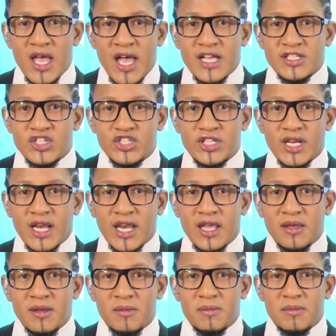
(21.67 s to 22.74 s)

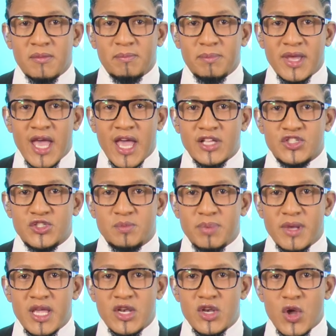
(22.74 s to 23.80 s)
Additionally,
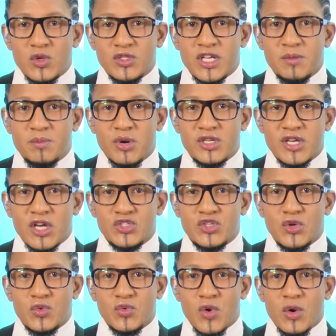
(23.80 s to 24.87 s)
BHP noted
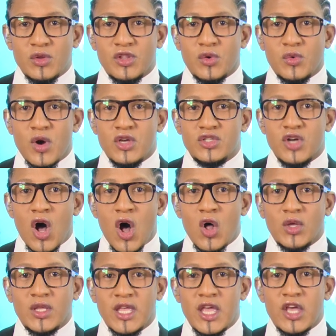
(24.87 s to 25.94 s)
production growth across
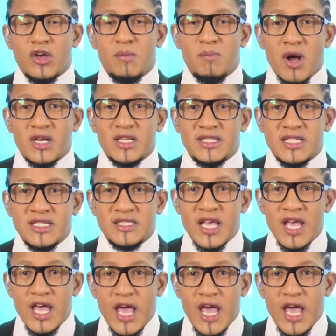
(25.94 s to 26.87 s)
all key commodities,